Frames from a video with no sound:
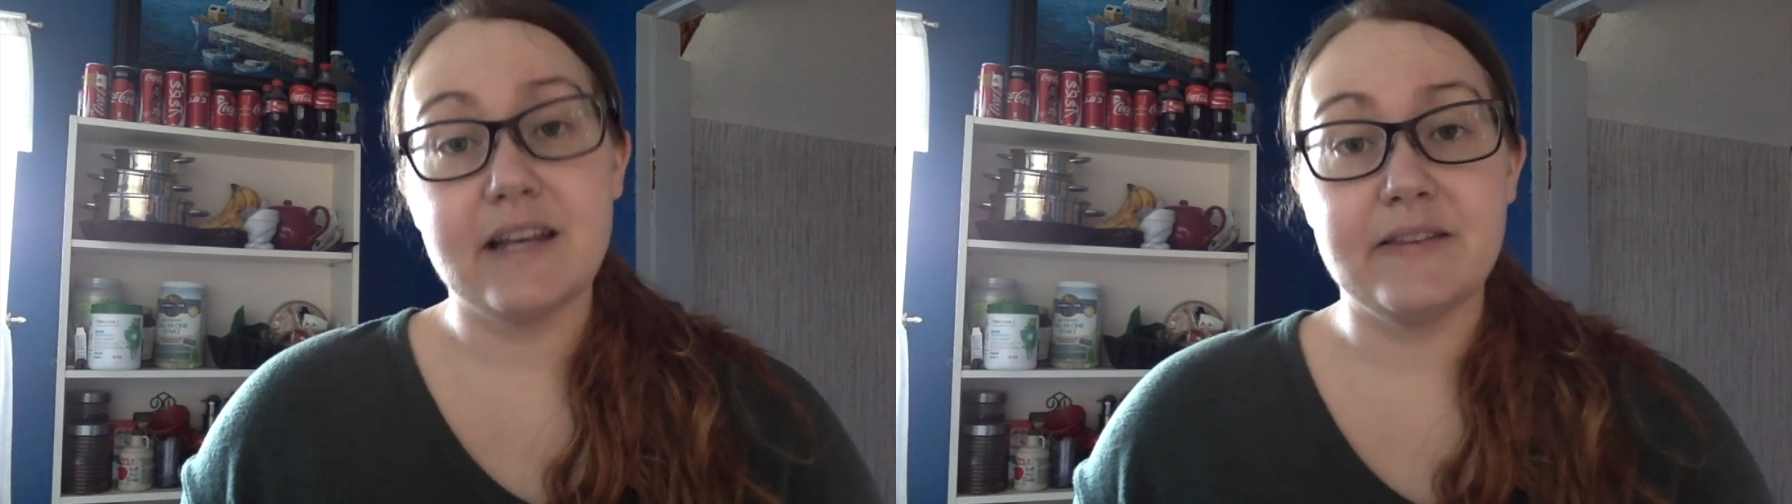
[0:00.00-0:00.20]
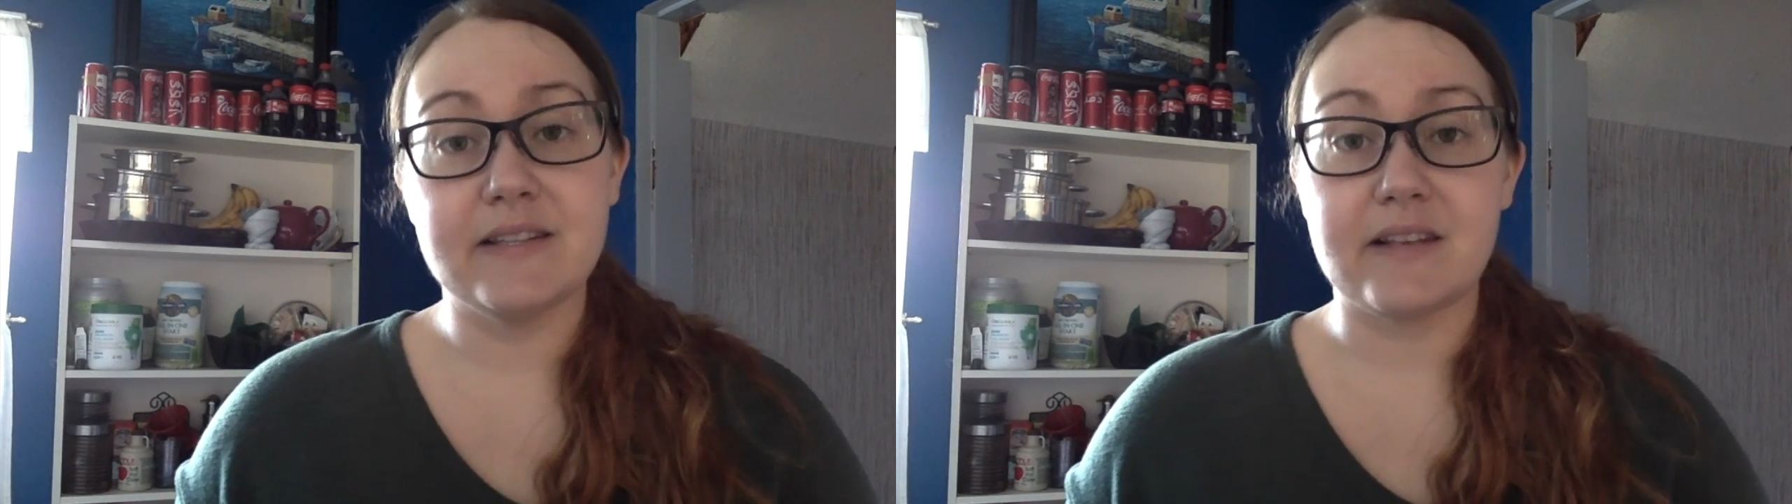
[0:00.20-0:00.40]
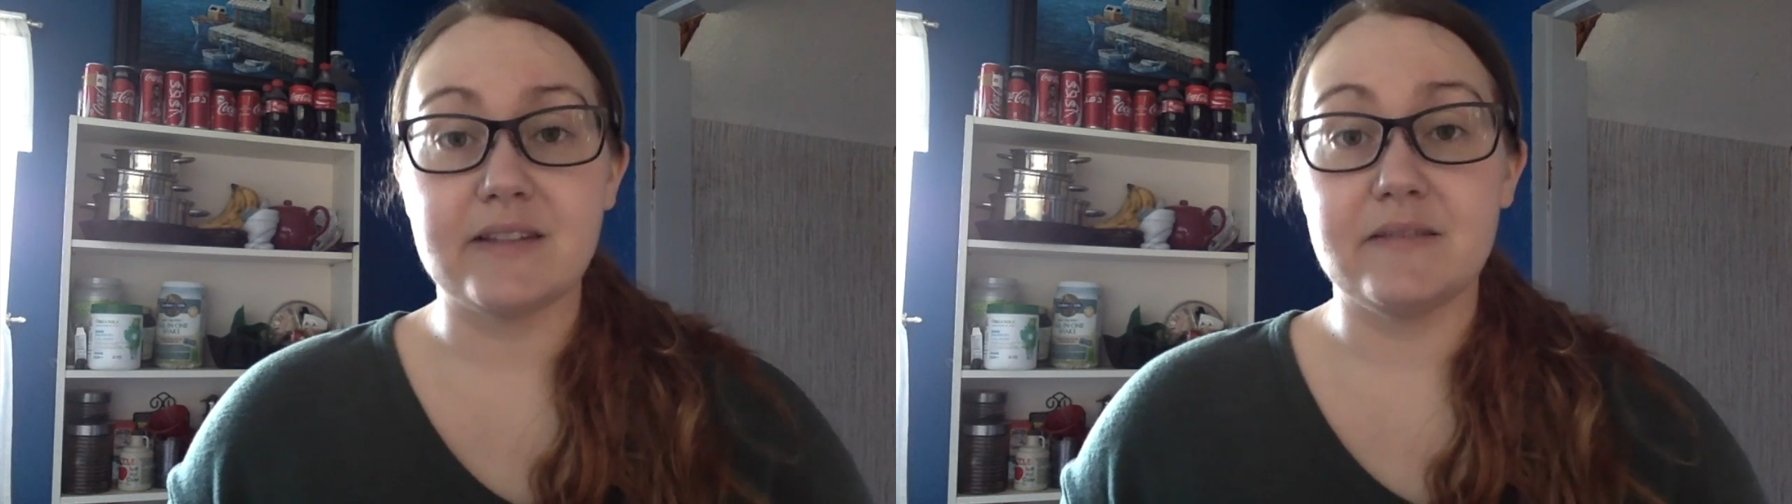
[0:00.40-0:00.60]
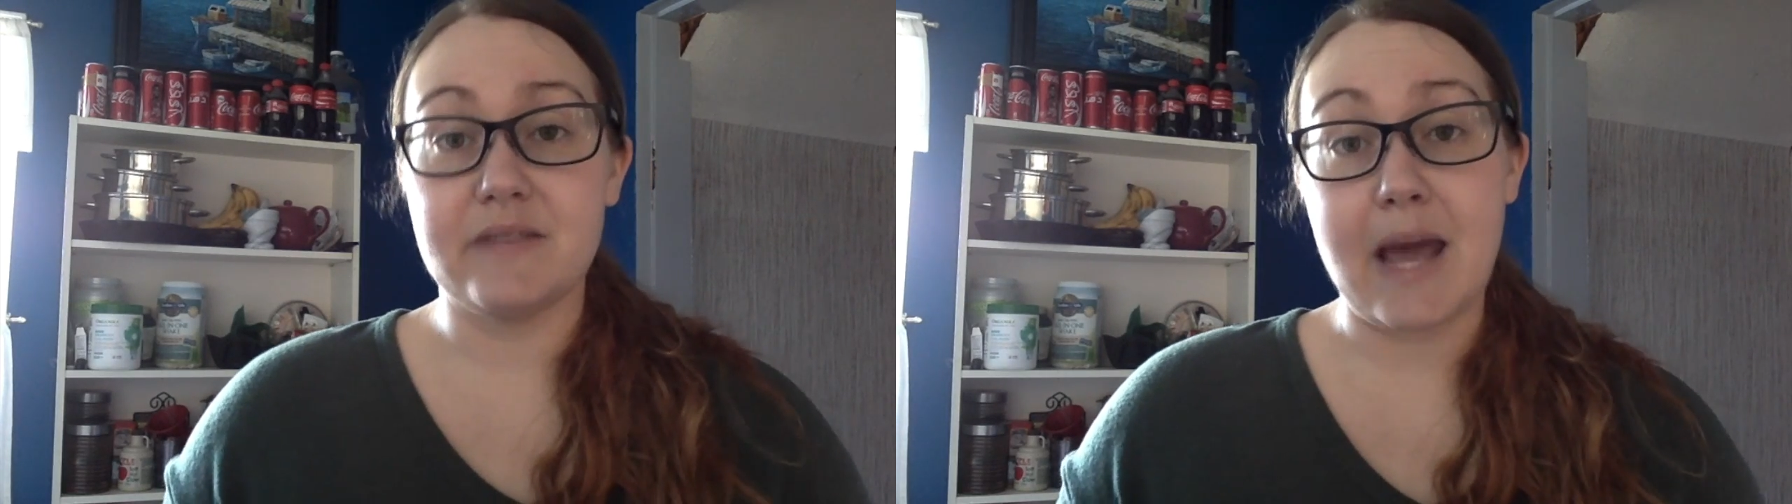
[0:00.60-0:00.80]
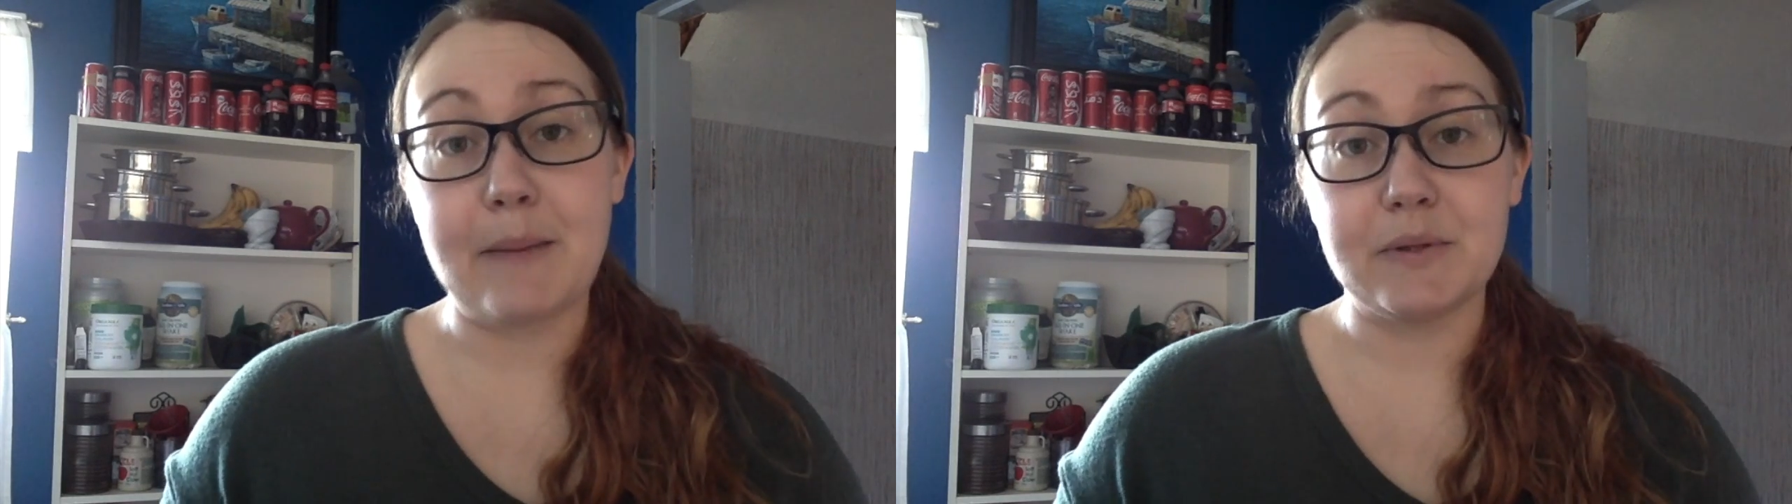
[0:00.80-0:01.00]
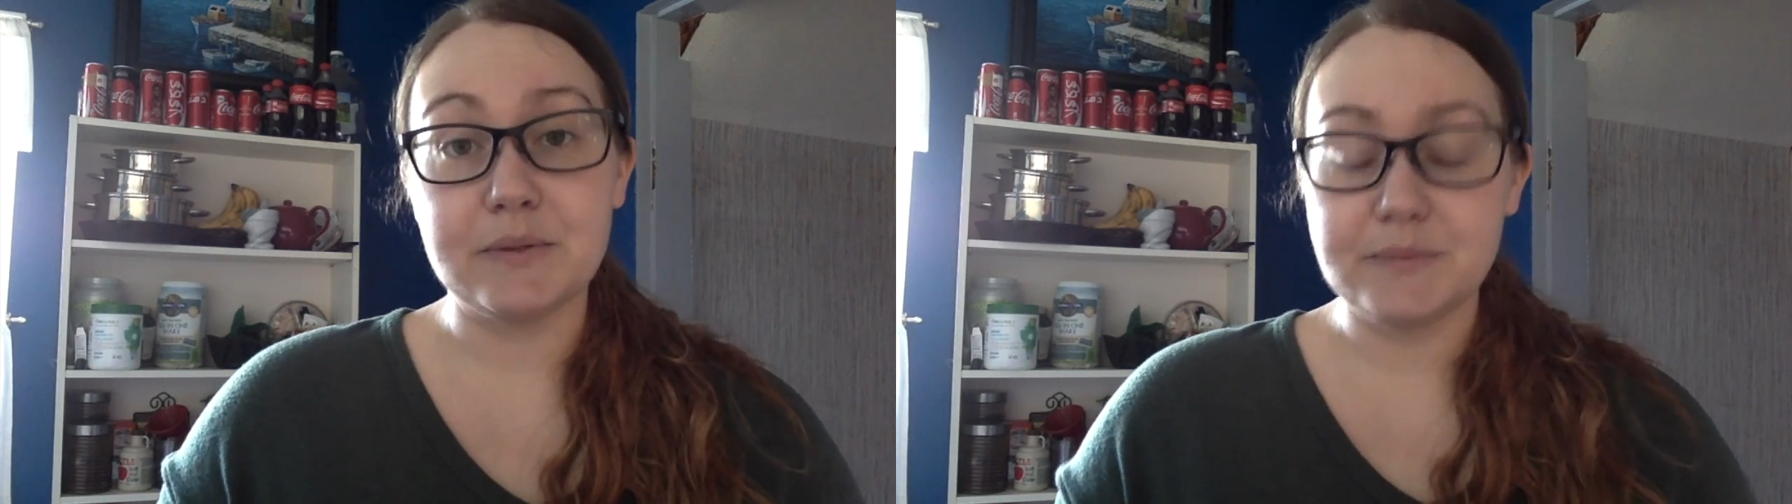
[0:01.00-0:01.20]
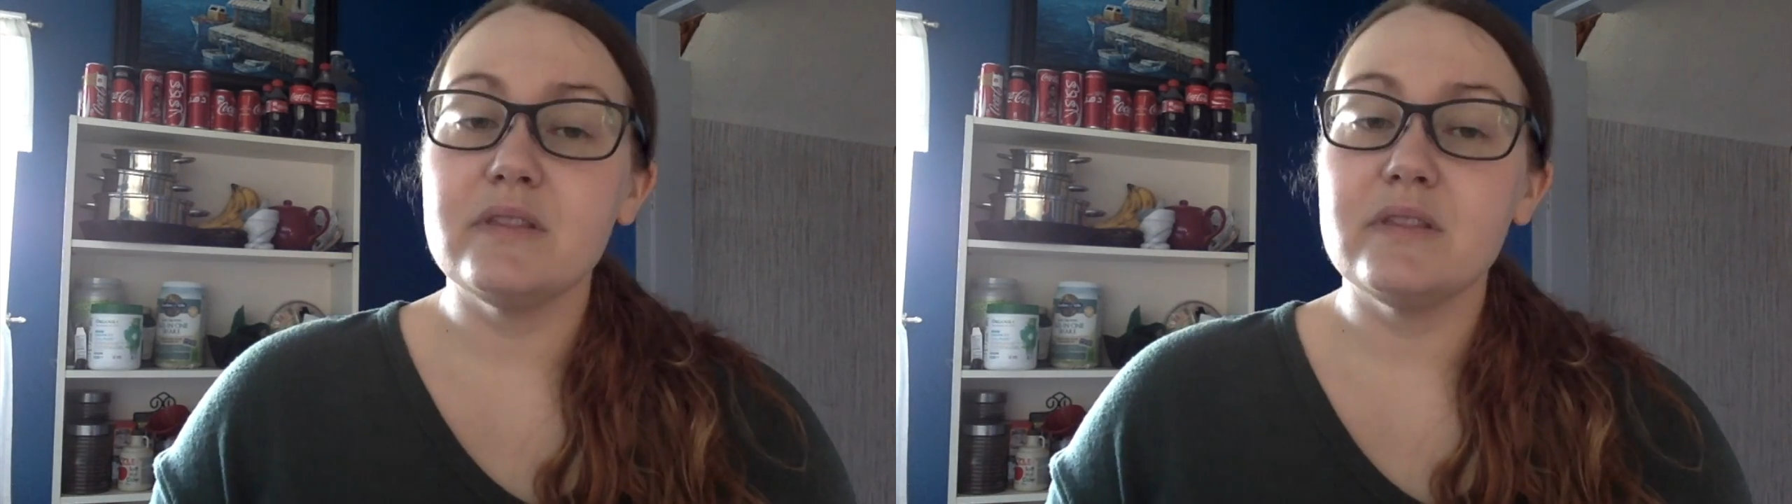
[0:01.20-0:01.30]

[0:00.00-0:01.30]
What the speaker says: in the cells of the apple.